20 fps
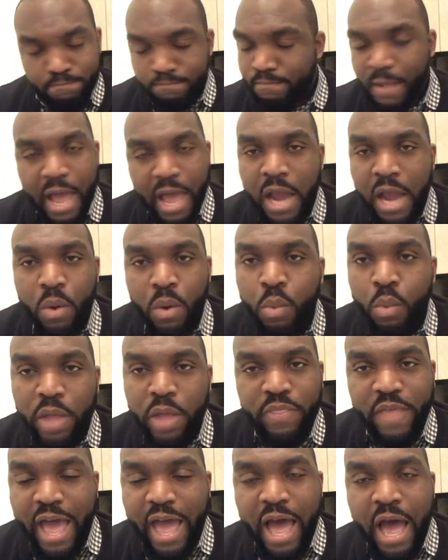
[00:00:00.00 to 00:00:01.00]
I don't want
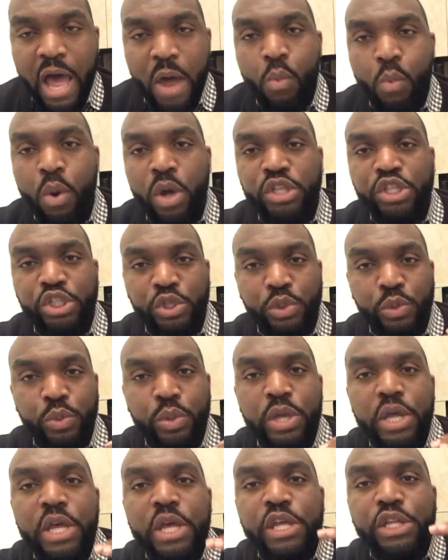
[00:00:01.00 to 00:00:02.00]
that. I want you
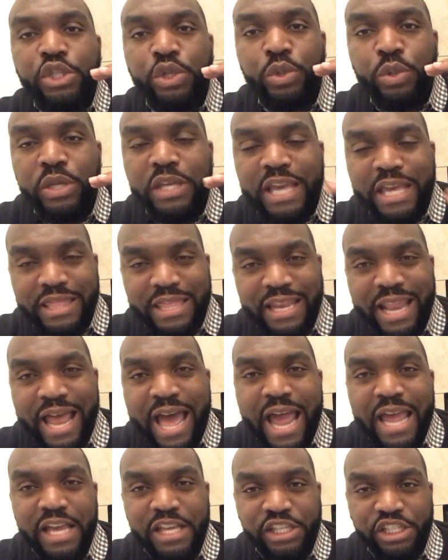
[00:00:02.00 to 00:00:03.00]
to get the
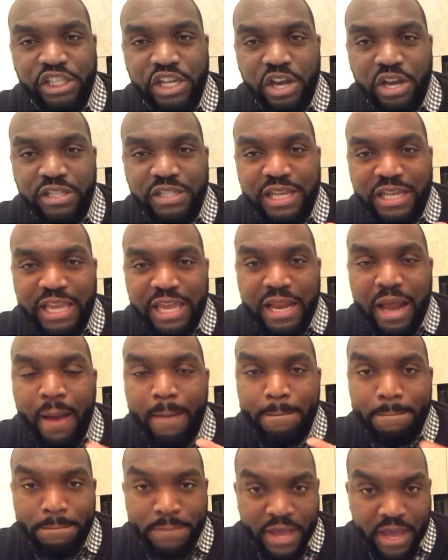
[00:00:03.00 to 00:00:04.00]
lion's share, to get a
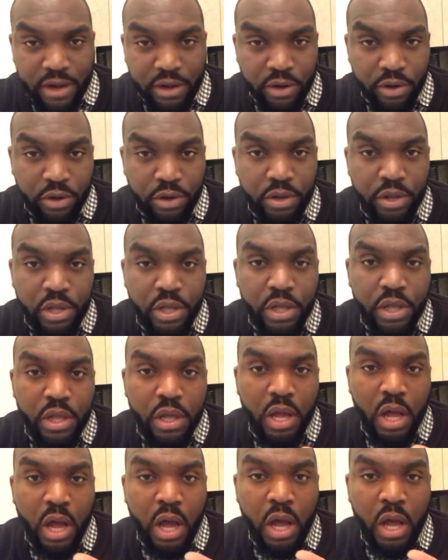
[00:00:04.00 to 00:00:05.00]
better,
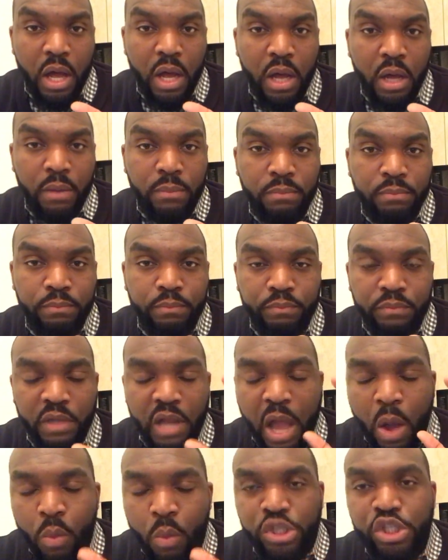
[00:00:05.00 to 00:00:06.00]
I
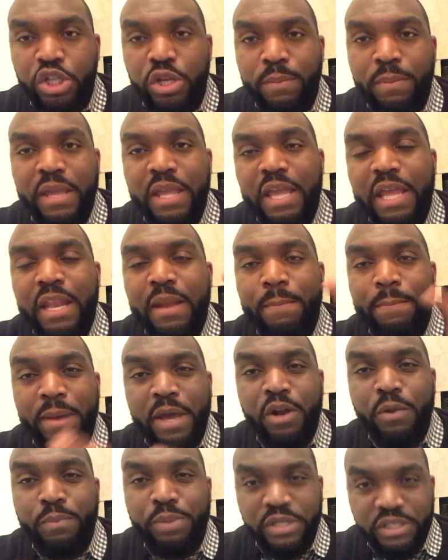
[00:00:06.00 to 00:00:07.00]
want you to be in a
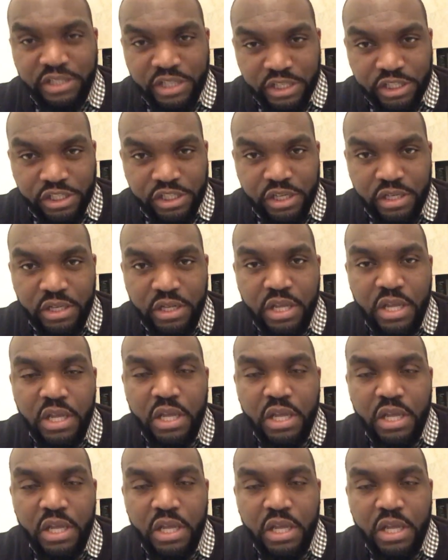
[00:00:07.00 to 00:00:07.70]
better position.